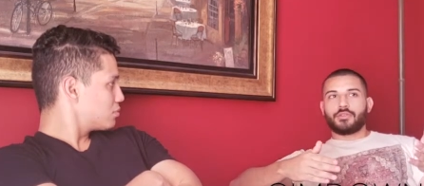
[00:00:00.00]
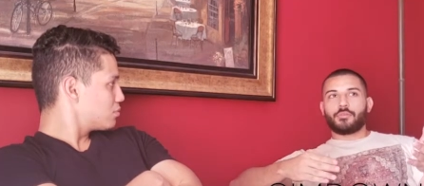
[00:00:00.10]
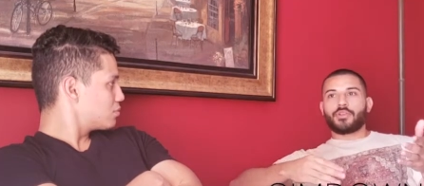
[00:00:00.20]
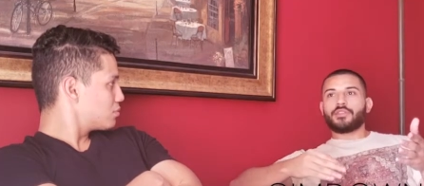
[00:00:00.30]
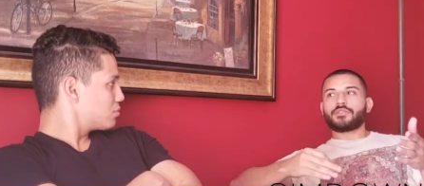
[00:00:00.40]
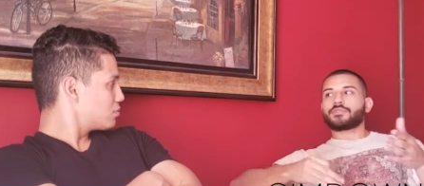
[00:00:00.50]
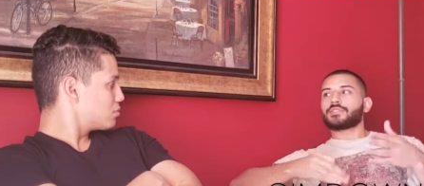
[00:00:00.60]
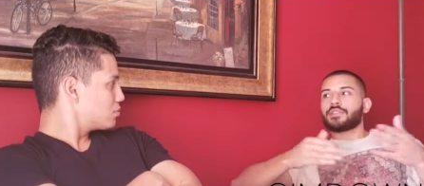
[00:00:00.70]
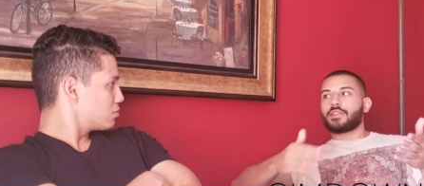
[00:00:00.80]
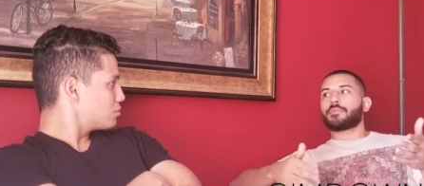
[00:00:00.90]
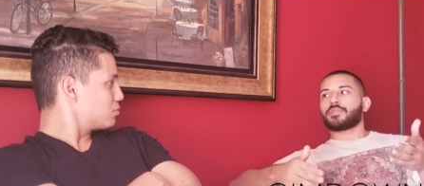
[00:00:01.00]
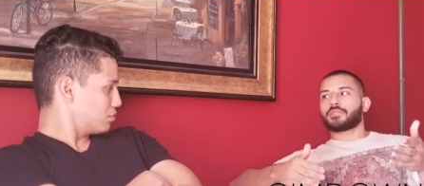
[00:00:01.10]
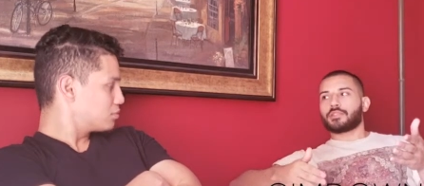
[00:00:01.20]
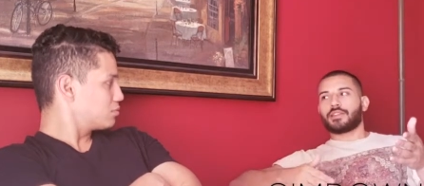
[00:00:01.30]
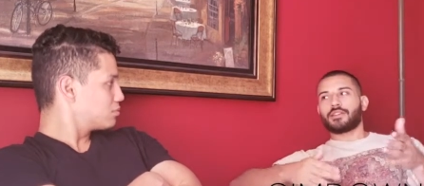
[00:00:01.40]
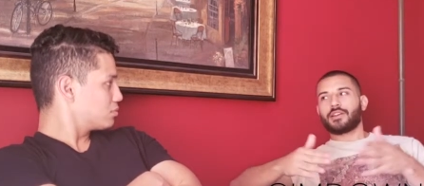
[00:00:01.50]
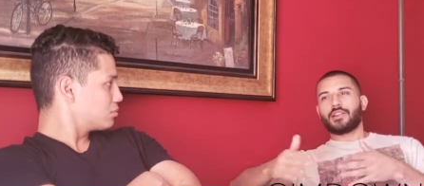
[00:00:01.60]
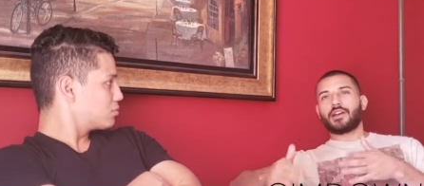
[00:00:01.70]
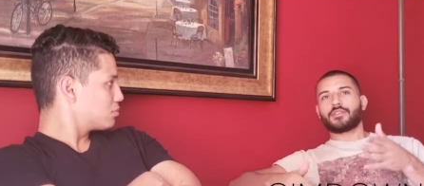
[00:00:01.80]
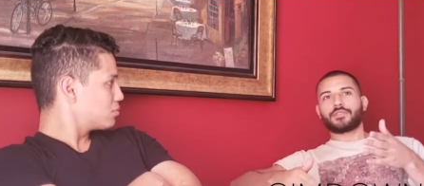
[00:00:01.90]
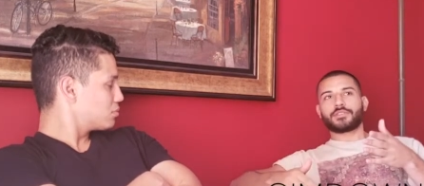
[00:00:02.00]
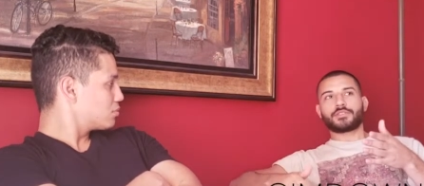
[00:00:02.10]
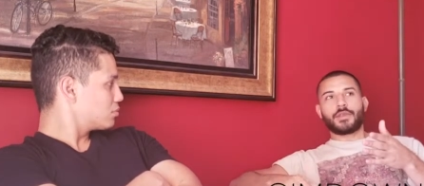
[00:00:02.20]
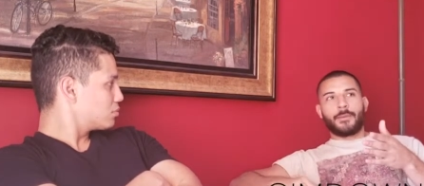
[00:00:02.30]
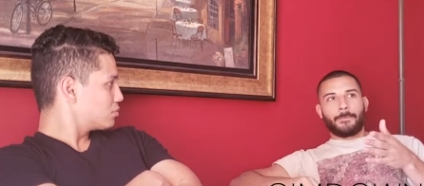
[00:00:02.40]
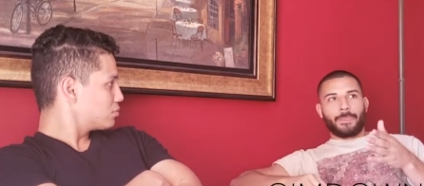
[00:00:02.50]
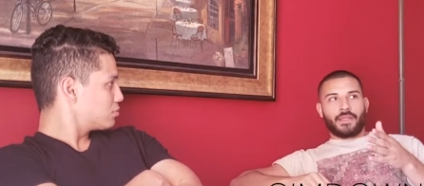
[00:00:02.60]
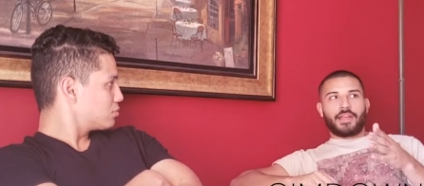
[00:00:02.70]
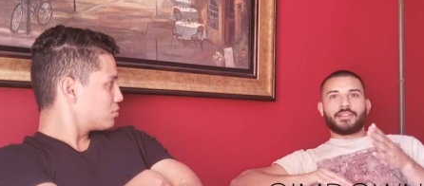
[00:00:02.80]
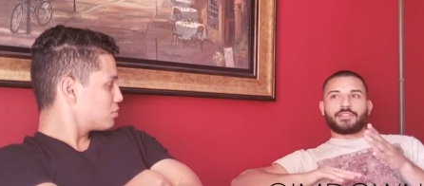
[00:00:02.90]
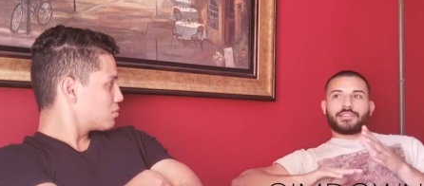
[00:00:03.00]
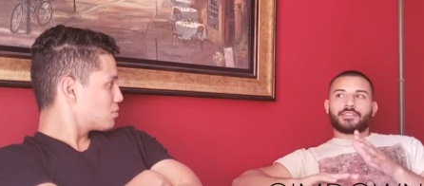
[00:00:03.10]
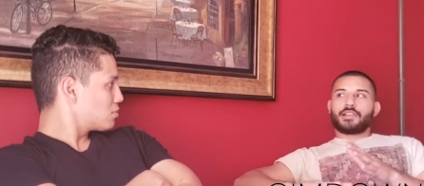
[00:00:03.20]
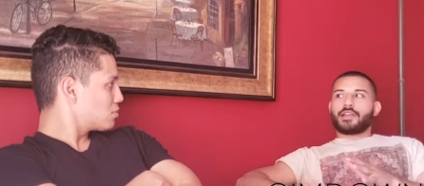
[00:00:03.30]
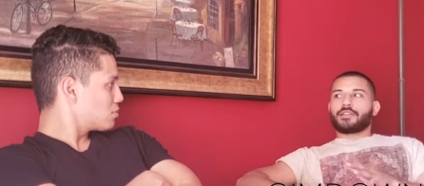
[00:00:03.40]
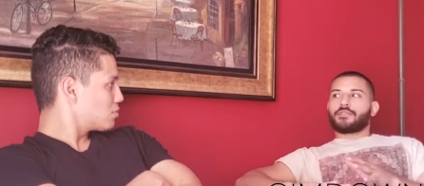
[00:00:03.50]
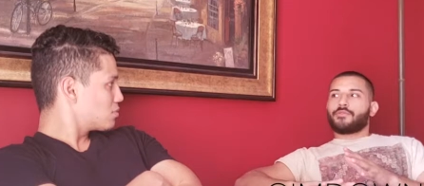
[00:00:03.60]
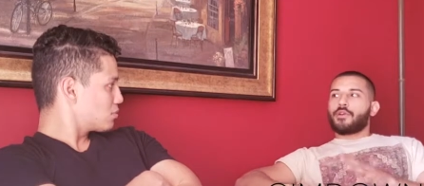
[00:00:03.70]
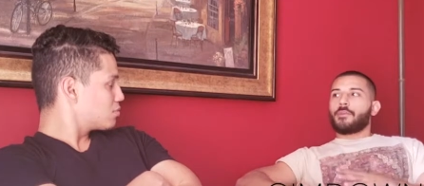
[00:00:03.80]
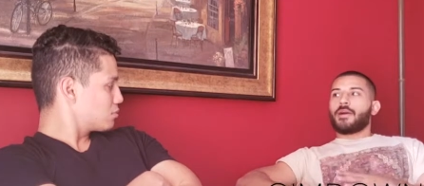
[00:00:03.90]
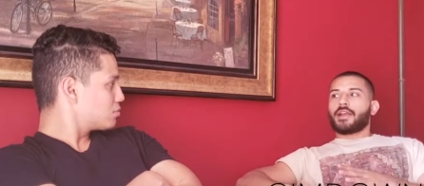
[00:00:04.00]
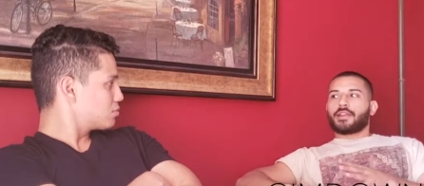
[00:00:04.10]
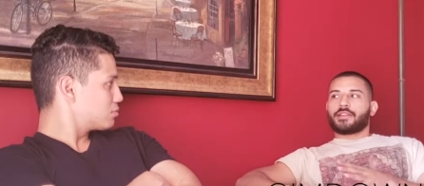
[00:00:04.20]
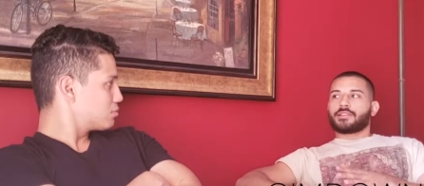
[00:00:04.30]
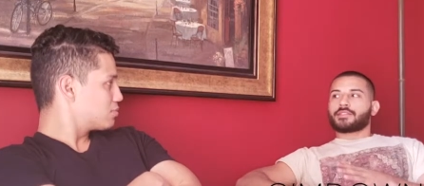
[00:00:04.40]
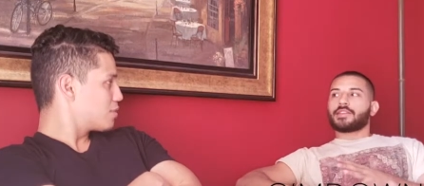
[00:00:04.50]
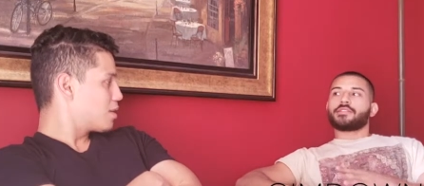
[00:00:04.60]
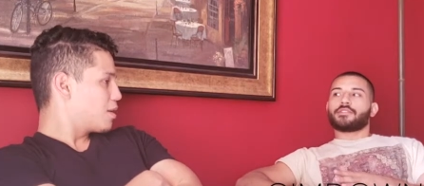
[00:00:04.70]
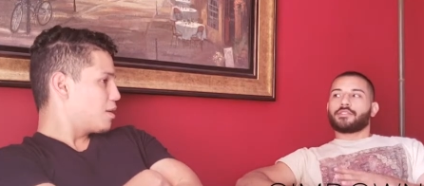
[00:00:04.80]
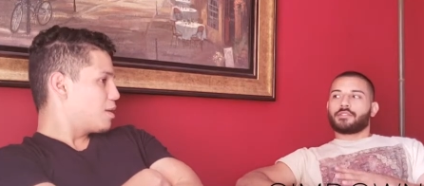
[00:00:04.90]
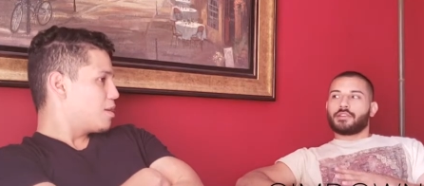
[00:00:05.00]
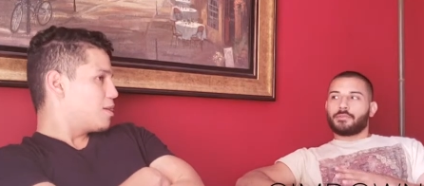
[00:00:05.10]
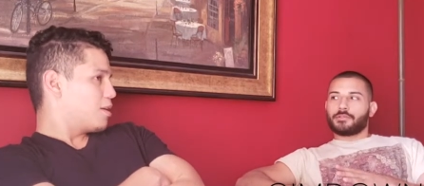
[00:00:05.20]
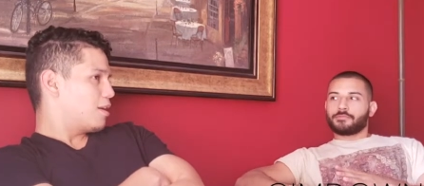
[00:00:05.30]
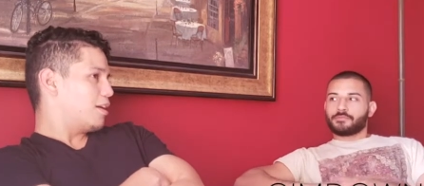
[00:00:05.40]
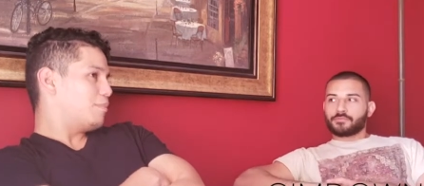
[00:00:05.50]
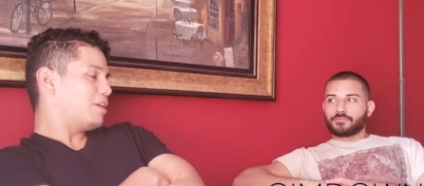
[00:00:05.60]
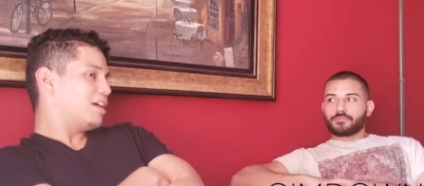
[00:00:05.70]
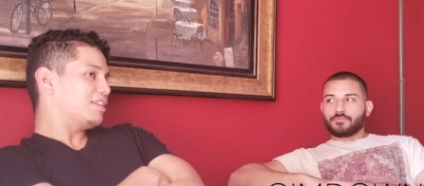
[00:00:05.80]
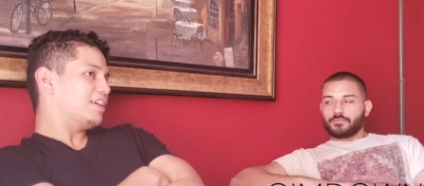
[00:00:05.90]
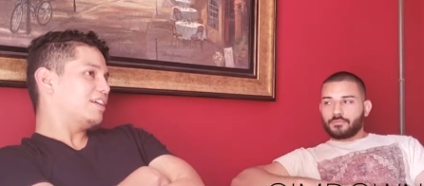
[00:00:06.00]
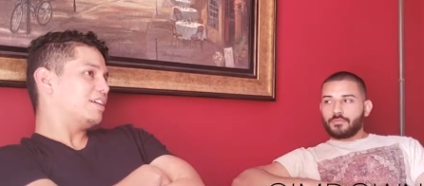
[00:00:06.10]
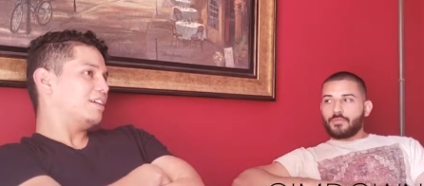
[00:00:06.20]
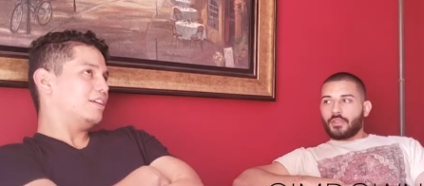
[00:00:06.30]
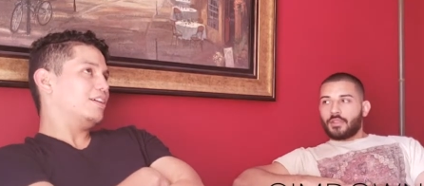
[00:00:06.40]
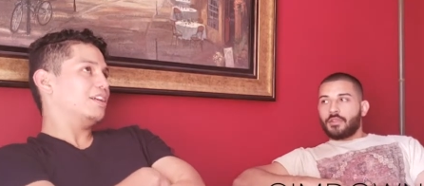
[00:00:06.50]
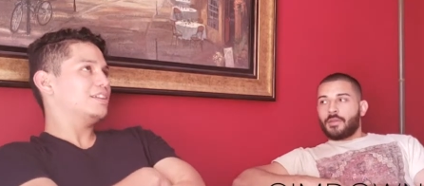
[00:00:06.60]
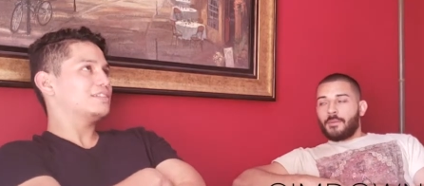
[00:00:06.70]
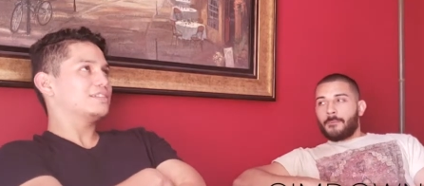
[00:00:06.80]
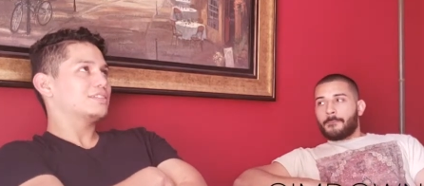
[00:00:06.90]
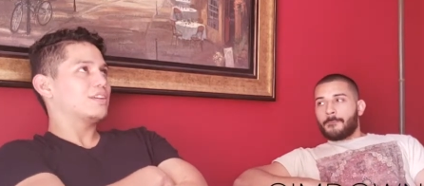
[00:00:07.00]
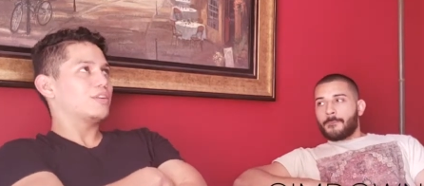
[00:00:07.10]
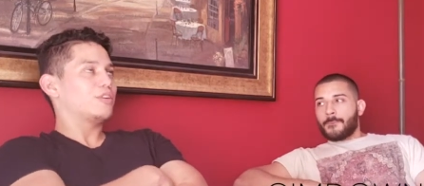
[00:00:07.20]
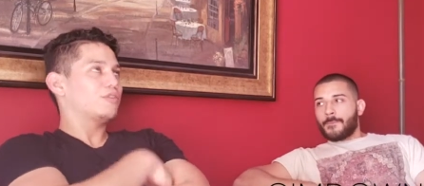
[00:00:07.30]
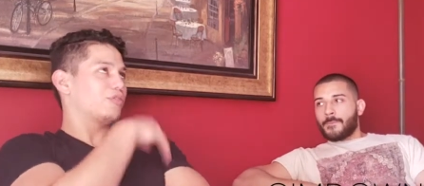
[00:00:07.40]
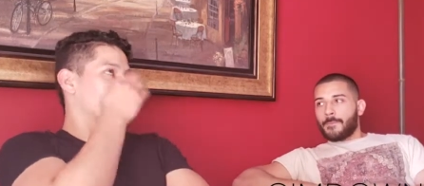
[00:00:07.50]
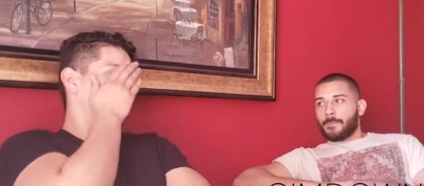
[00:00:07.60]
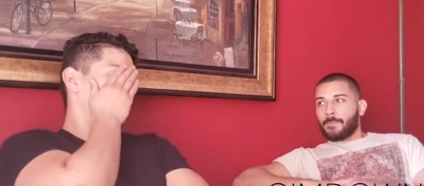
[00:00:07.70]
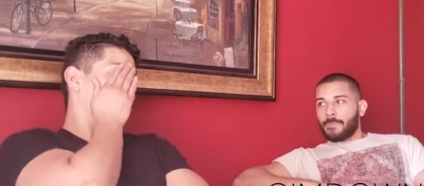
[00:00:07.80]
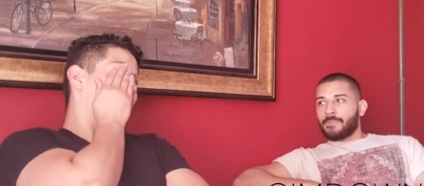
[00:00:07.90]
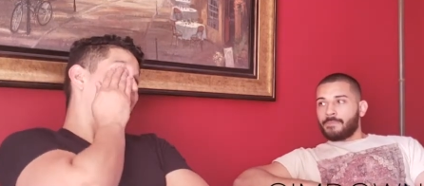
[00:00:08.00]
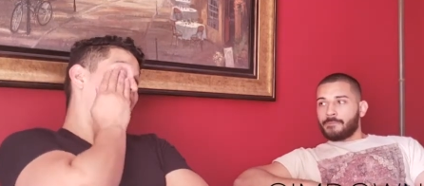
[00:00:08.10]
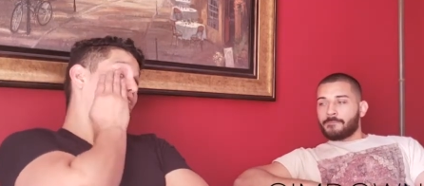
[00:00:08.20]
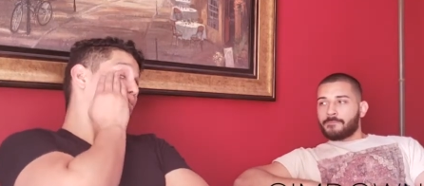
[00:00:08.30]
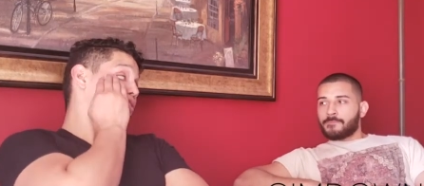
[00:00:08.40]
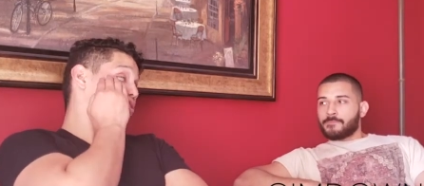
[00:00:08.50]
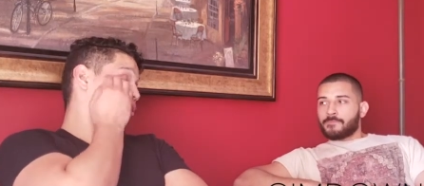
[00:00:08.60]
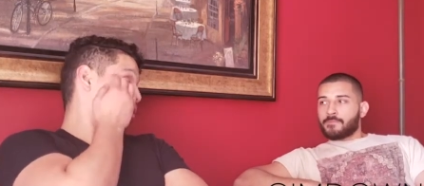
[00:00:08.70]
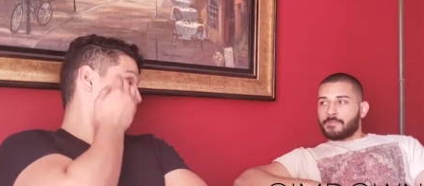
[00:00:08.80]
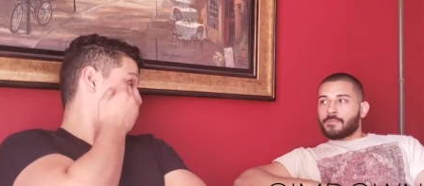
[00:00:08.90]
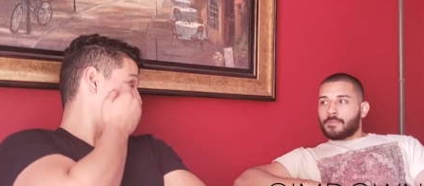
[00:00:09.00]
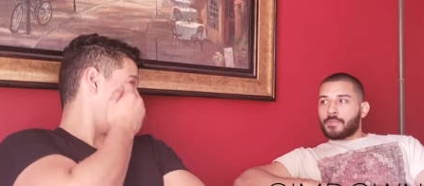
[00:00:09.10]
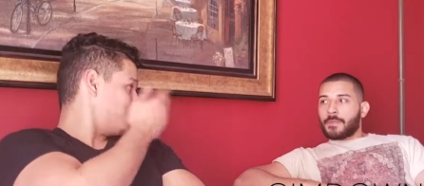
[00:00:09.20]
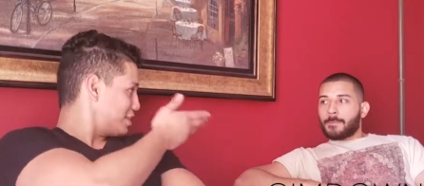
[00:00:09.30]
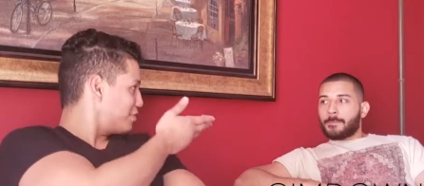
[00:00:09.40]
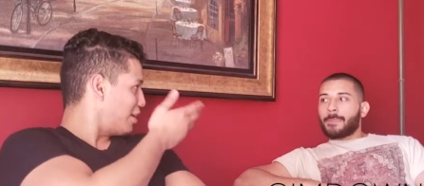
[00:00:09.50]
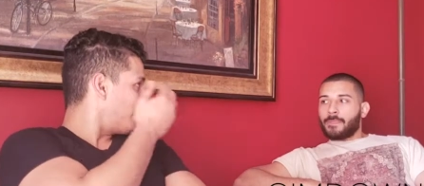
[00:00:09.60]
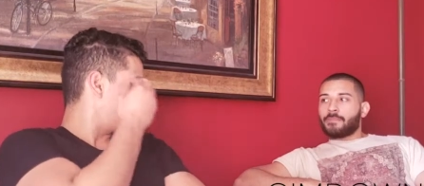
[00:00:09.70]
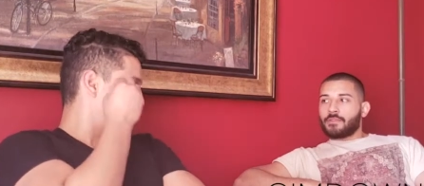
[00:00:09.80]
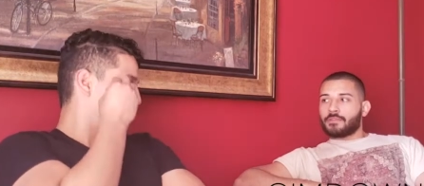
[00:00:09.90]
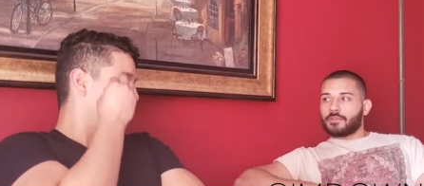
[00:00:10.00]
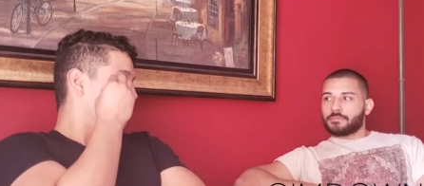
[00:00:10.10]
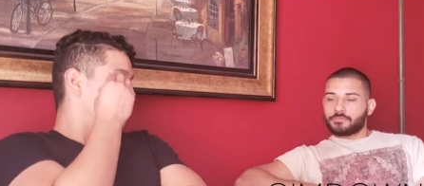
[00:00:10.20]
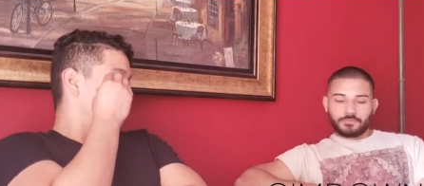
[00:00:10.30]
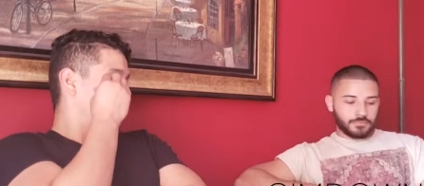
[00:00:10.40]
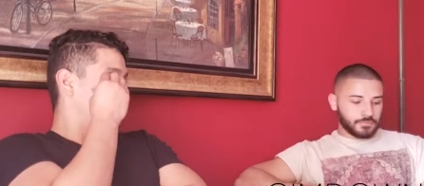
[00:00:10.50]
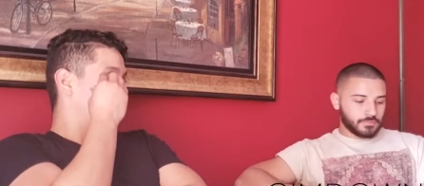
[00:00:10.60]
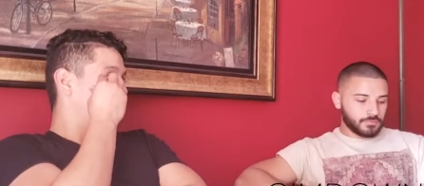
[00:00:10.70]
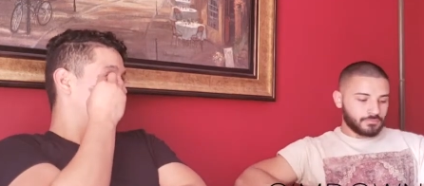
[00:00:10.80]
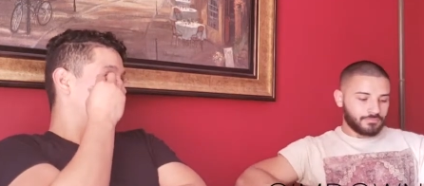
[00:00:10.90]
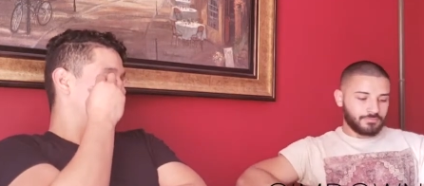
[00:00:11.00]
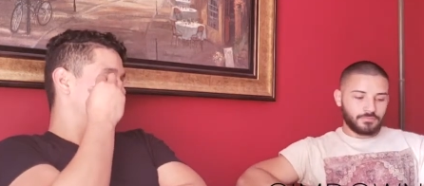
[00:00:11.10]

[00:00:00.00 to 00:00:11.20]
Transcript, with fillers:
Speaker 1: brave enough to tell that person. Cause I think a lot of us kind of tend to like fall back and not say anything. You know what I mean?
Speaker 2: But I think uh, at least you know for me, it's like I know I'm a jerk, and I, you see, that I'm a jerk. Yeah. But at the